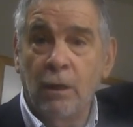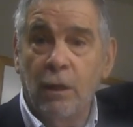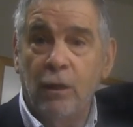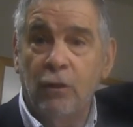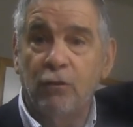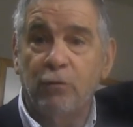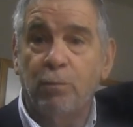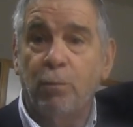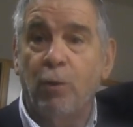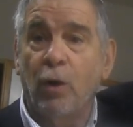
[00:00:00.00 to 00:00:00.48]

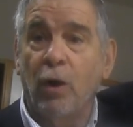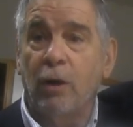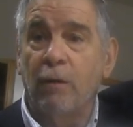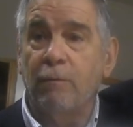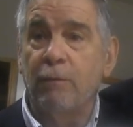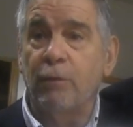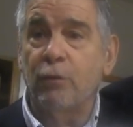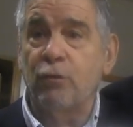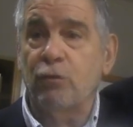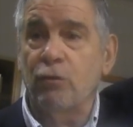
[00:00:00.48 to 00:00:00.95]
It's part
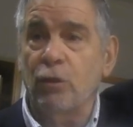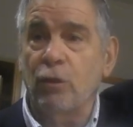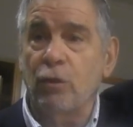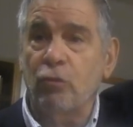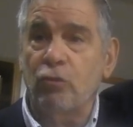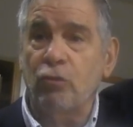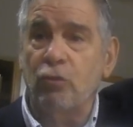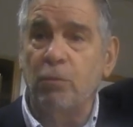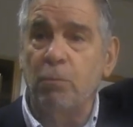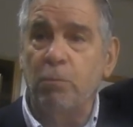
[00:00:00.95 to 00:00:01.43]
of the
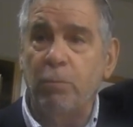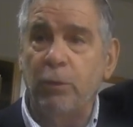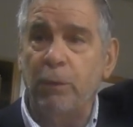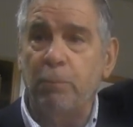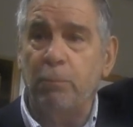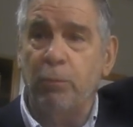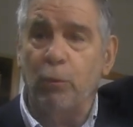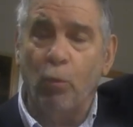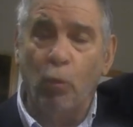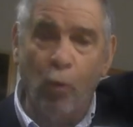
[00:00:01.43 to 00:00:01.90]
search, and
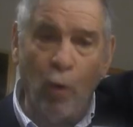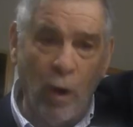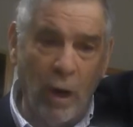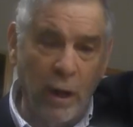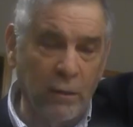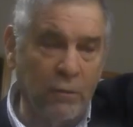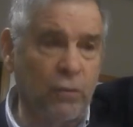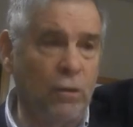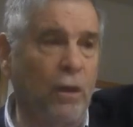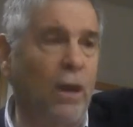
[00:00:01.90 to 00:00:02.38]
people
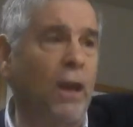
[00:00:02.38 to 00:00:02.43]
want